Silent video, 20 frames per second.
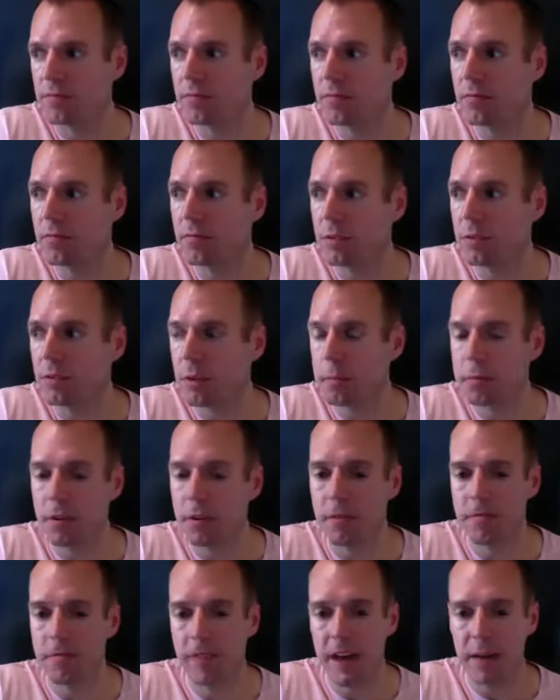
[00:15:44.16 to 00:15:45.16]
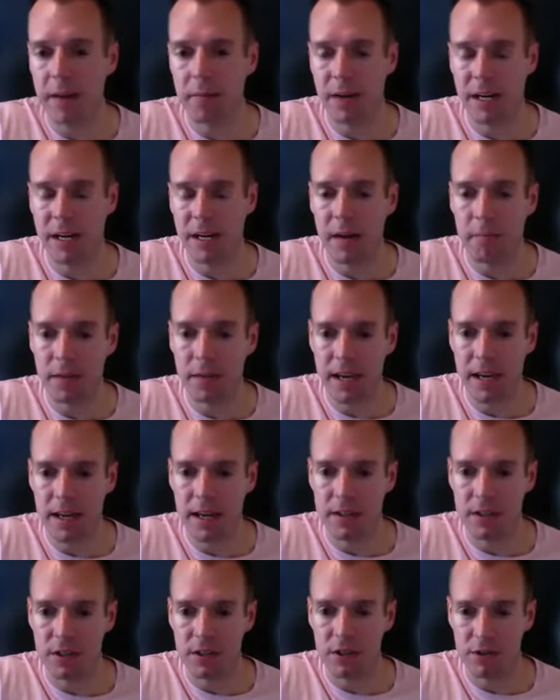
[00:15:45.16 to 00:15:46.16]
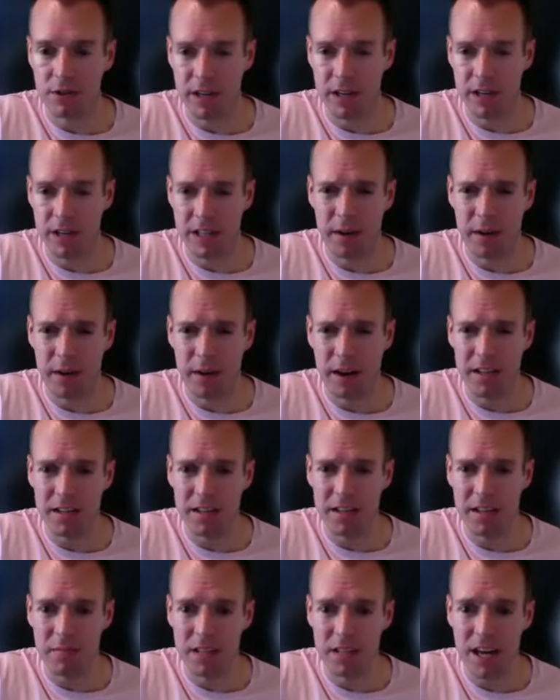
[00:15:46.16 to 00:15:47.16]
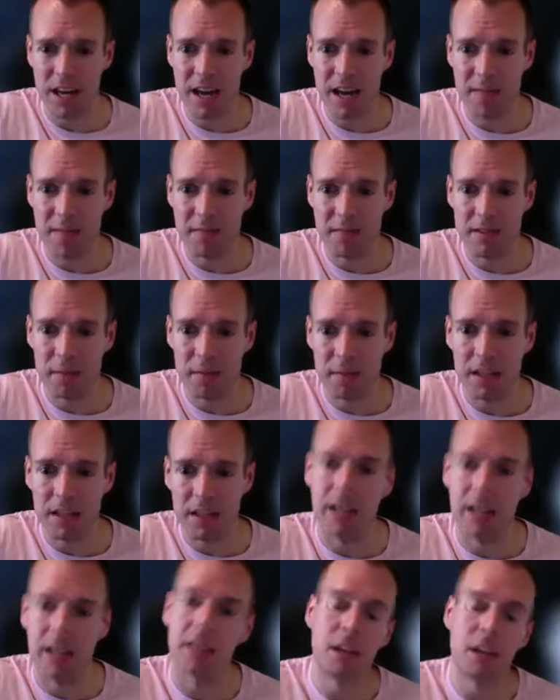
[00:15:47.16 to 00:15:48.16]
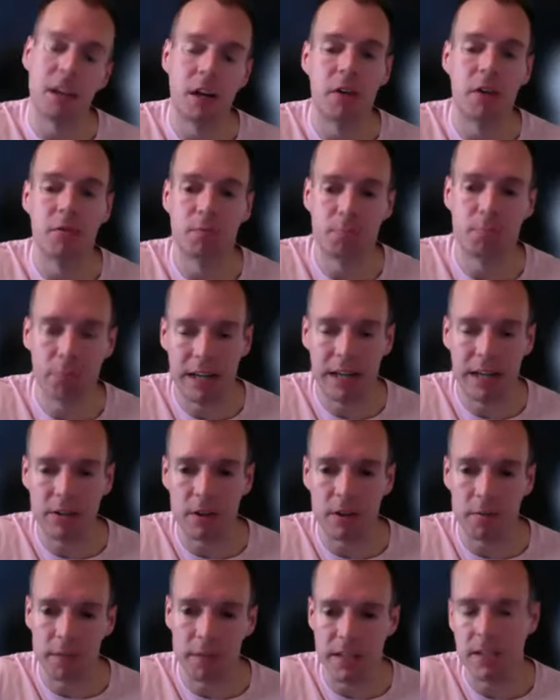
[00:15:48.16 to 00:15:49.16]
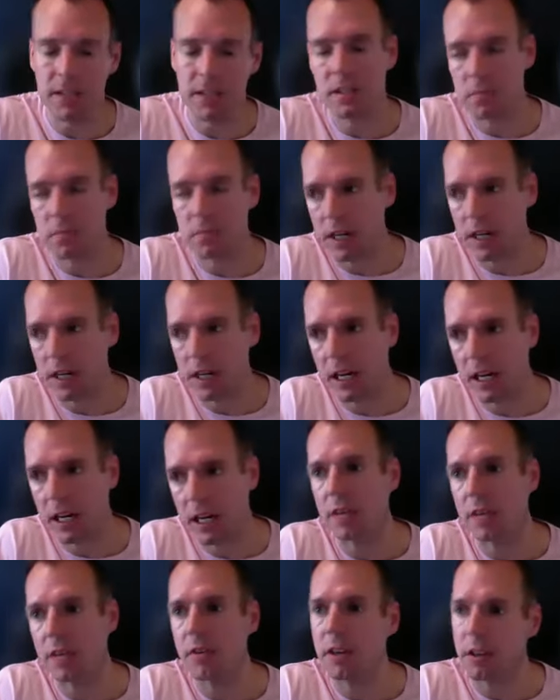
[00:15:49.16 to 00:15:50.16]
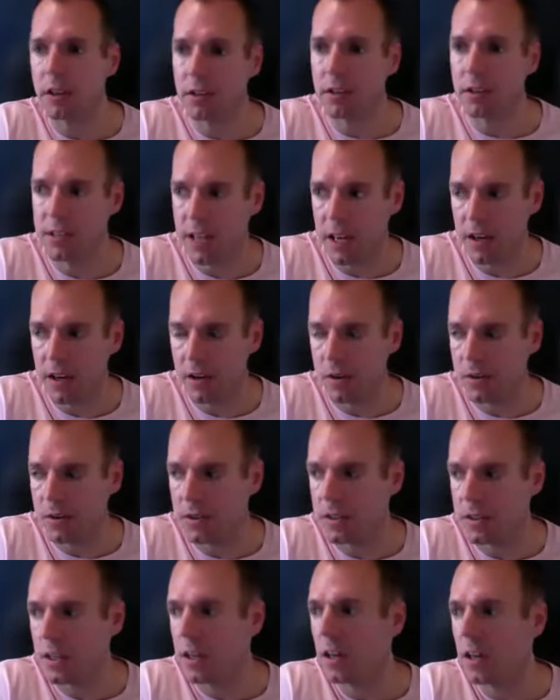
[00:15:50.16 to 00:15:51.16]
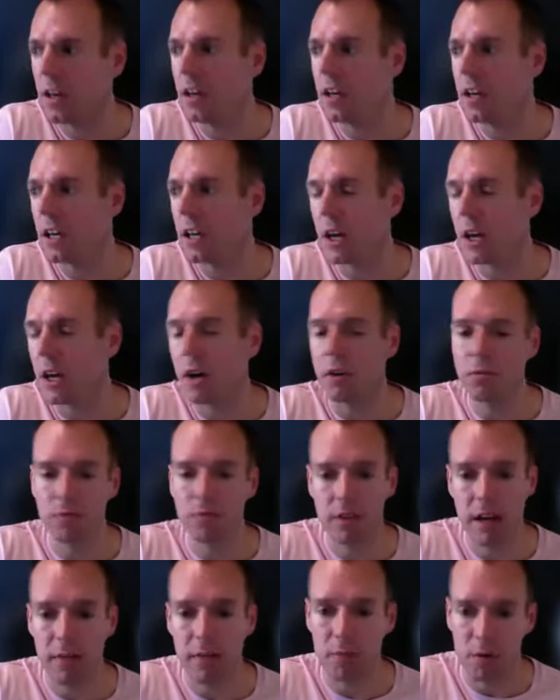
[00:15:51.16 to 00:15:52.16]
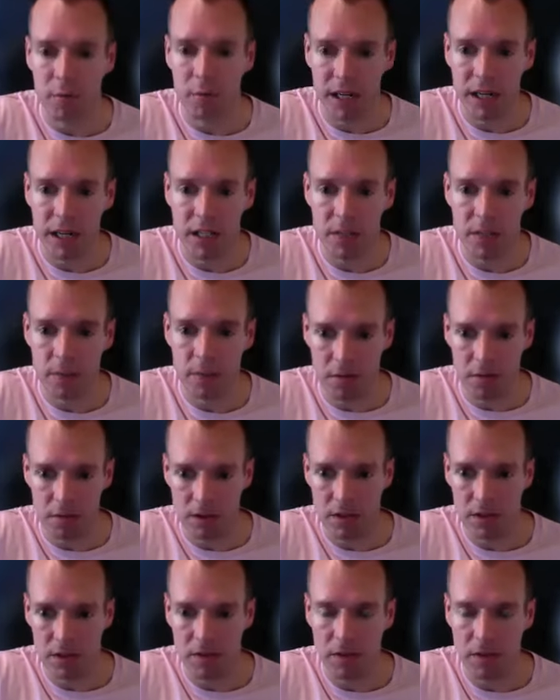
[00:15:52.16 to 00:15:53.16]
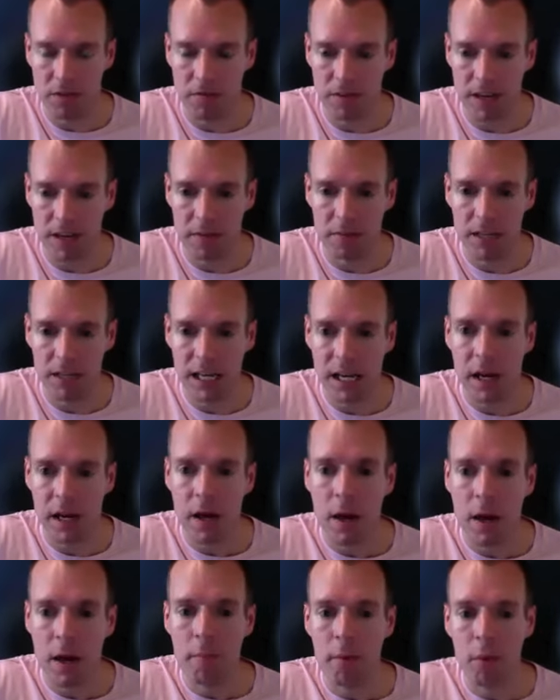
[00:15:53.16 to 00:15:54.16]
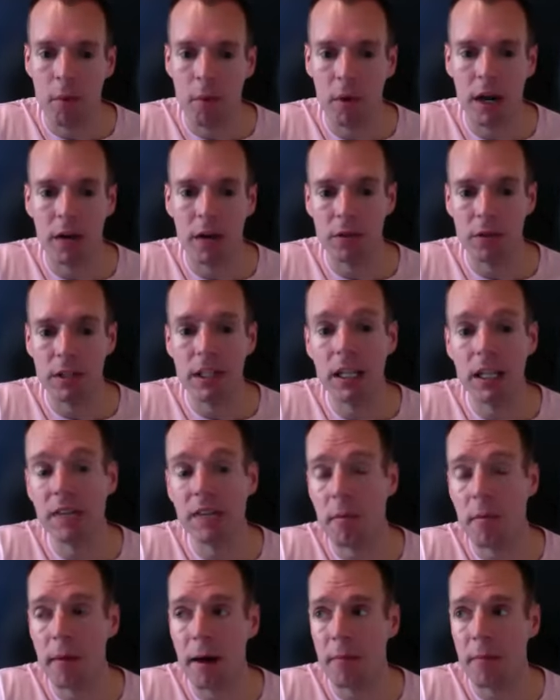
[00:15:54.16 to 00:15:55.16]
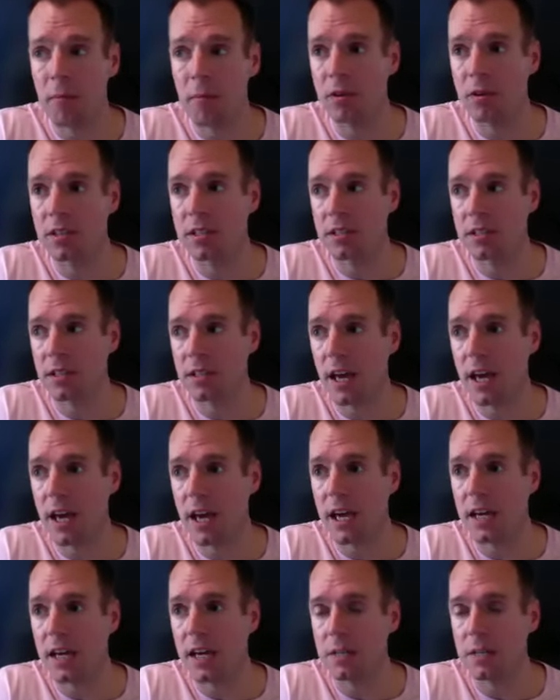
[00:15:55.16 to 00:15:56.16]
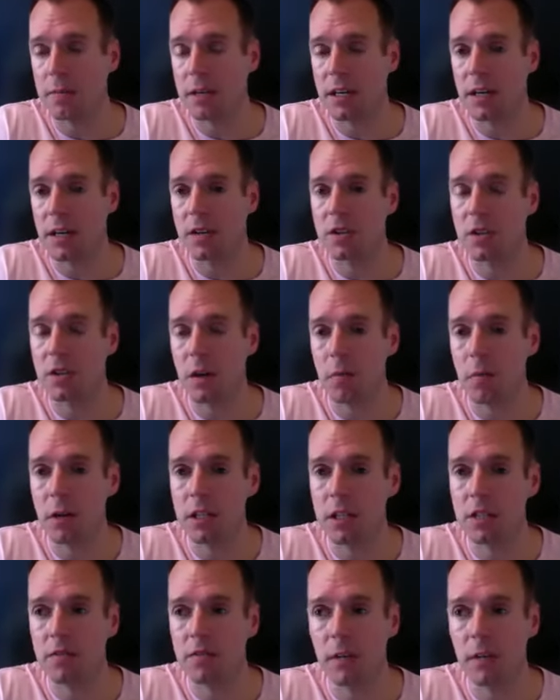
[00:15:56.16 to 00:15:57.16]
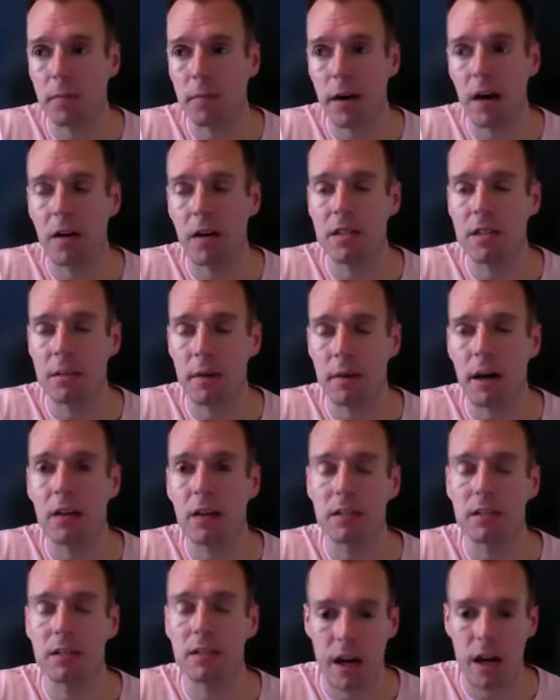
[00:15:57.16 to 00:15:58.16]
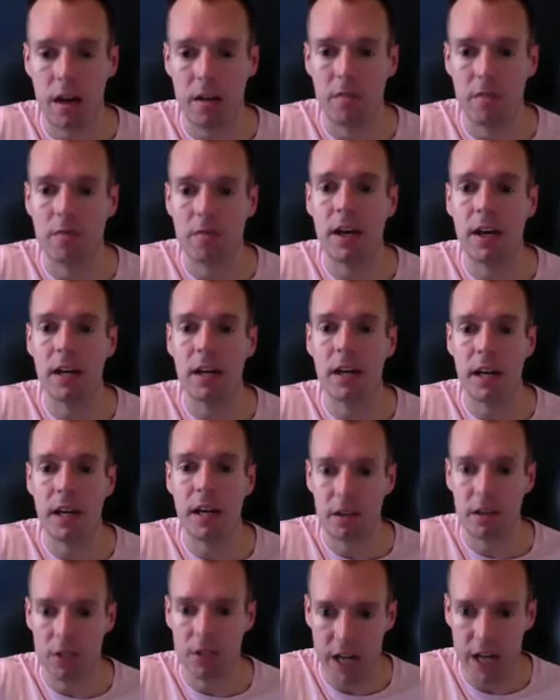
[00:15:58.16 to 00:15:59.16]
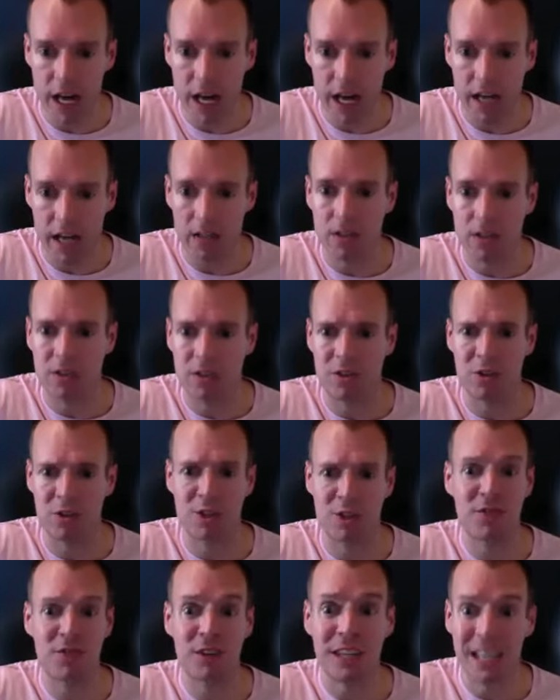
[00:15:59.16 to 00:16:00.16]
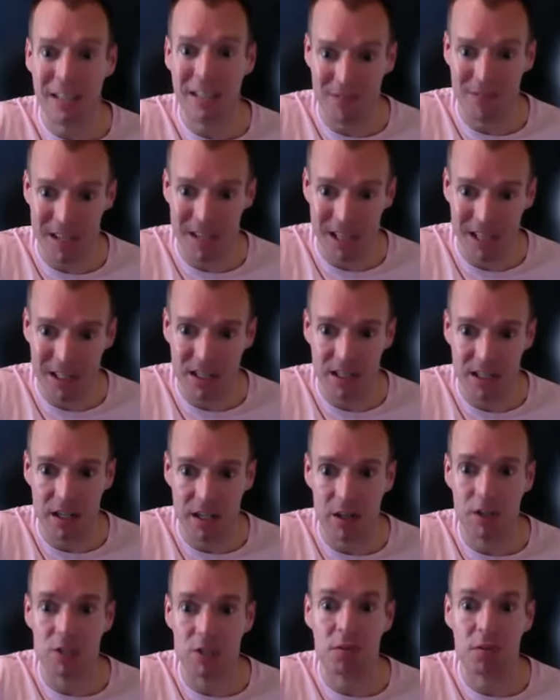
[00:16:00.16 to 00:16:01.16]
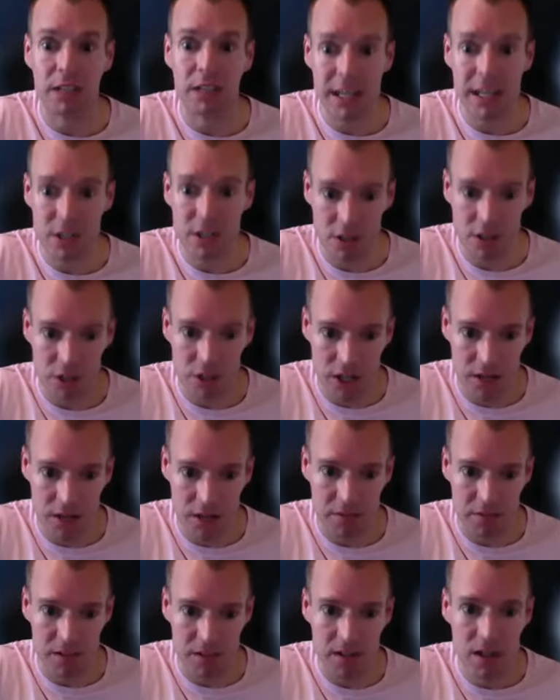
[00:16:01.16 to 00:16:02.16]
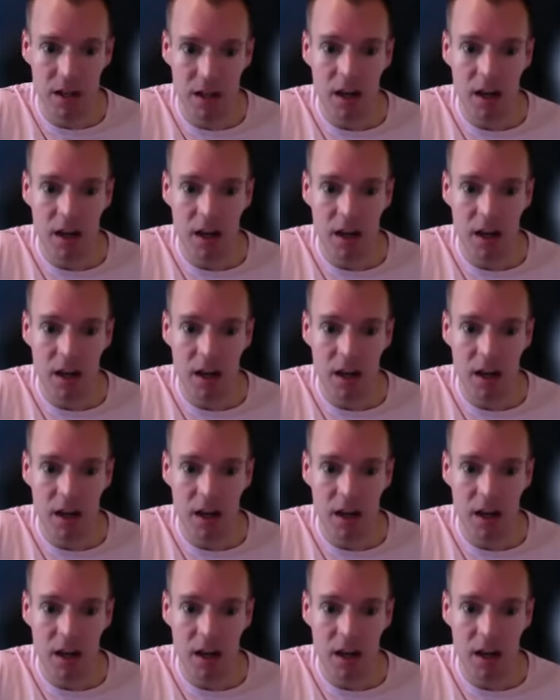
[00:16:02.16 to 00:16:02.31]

the ripple effect might not be as transparent sometimes. I mean, like, you know, practical pieces, marketing, increased sales, you know, you have more money to spend with your family. But what I really love about Born to Slay is because so much of it about is about love and energetics. There's forgiveness, there's relationships.